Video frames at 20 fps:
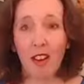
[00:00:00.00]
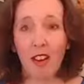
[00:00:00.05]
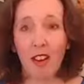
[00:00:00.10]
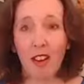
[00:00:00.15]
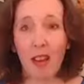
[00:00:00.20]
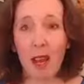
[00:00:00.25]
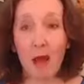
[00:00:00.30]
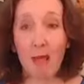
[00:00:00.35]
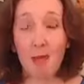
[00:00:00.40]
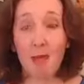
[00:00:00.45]

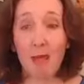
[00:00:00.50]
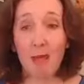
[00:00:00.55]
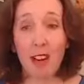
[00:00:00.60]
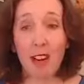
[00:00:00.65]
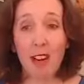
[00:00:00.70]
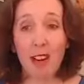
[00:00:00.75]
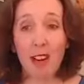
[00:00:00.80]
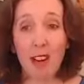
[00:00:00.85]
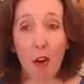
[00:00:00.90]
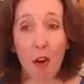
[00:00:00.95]

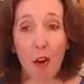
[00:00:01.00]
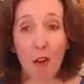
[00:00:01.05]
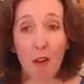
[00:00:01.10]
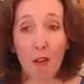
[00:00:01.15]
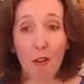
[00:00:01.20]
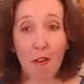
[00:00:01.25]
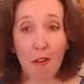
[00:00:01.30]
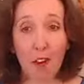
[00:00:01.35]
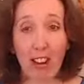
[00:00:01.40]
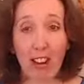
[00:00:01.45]
embracing our
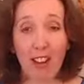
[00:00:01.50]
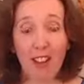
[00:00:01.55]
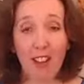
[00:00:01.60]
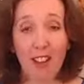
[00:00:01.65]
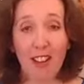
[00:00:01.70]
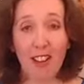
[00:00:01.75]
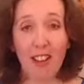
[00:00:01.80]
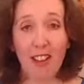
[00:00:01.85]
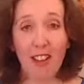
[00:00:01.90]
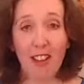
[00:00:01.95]

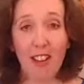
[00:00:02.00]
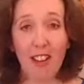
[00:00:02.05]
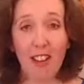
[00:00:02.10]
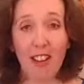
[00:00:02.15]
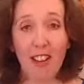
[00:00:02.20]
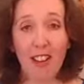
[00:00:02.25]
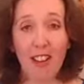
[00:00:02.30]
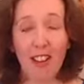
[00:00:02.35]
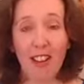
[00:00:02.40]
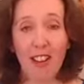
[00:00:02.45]
fears
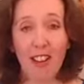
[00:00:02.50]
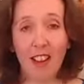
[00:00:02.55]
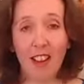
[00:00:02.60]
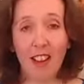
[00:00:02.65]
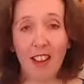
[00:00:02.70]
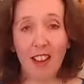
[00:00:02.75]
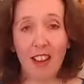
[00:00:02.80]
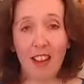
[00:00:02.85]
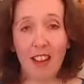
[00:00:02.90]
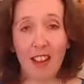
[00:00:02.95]

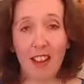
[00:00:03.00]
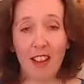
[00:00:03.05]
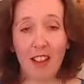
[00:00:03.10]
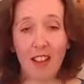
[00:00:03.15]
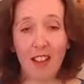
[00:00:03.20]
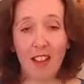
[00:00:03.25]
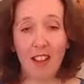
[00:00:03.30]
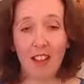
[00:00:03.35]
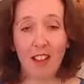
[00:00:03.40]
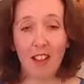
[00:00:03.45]

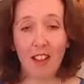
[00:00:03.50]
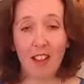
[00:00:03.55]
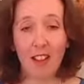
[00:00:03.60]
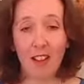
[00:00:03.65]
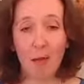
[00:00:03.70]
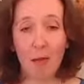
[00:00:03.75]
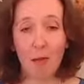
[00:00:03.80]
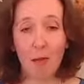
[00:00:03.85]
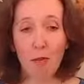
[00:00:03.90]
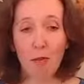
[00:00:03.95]
is
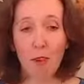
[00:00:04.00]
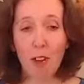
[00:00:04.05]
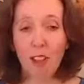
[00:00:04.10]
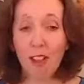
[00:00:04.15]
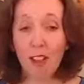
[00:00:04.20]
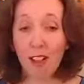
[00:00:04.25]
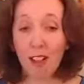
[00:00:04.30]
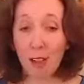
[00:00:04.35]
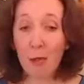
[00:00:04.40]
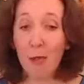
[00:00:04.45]
pretty
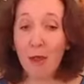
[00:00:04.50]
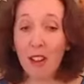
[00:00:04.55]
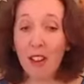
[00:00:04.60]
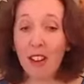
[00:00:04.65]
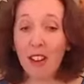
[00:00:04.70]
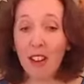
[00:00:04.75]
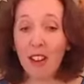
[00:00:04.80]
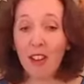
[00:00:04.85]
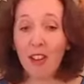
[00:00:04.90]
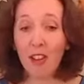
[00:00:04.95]

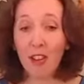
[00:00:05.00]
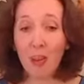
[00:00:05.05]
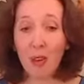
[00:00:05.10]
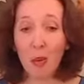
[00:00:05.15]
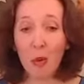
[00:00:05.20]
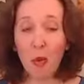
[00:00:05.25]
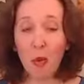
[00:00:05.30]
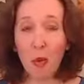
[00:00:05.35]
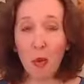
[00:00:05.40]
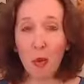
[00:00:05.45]
similar
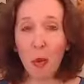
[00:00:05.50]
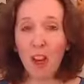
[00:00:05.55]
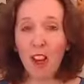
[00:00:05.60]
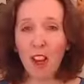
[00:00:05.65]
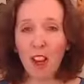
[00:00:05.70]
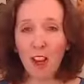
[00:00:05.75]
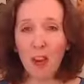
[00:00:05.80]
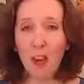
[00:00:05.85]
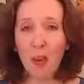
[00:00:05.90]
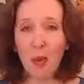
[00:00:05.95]
to walking
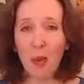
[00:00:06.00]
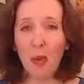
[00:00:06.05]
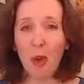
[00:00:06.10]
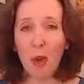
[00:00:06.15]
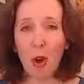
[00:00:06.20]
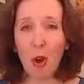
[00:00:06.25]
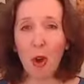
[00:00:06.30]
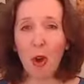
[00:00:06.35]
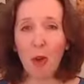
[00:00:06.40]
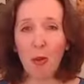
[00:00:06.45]
into a
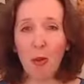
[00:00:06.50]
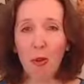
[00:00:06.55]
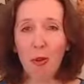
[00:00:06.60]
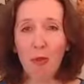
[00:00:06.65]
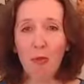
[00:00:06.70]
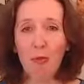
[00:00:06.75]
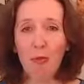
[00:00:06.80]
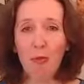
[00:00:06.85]
dark room,